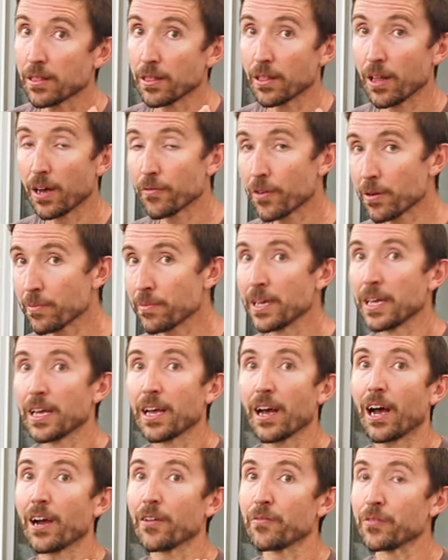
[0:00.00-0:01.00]
Love them.
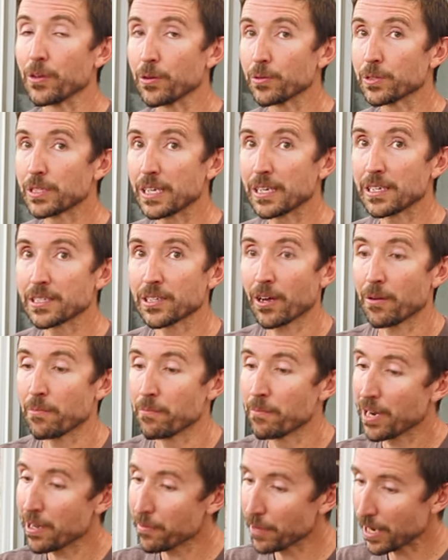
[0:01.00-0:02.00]
I've used these
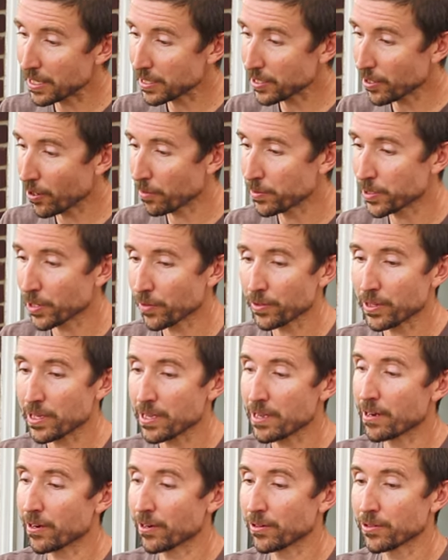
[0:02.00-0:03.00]
on many, many scopes over
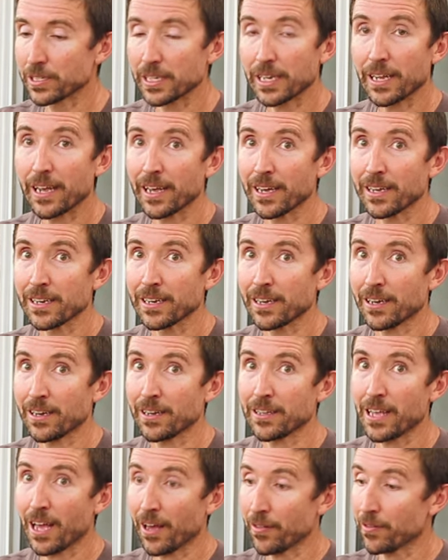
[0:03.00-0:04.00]
the years, and
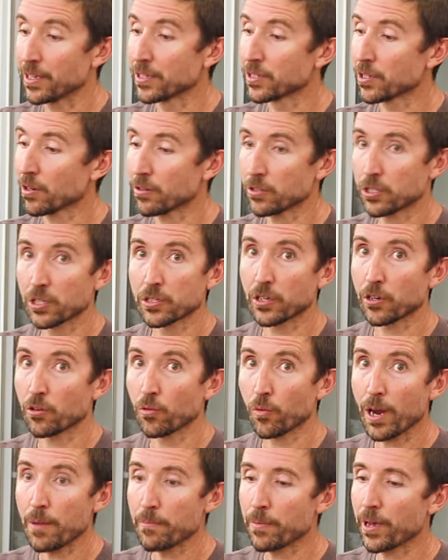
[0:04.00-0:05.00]
yeah, these are just a
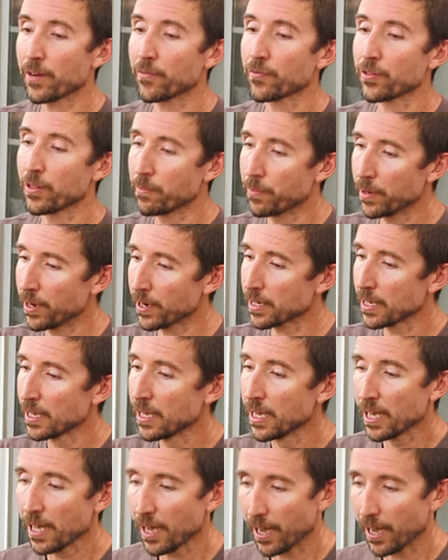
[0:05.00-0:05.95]
great bang for the buck.